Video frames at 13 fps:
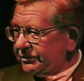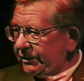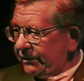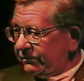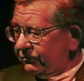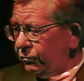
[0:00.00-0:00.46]

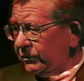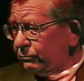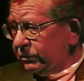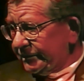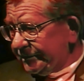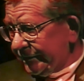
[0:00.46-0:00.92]
Georgia,
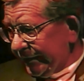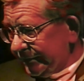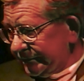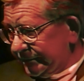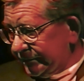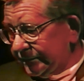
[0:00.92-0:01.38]
and Fort
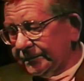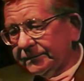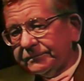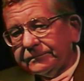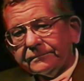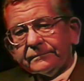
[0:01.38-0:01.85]
Bliss,
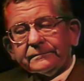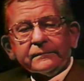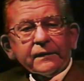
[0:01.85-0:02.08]
Texas.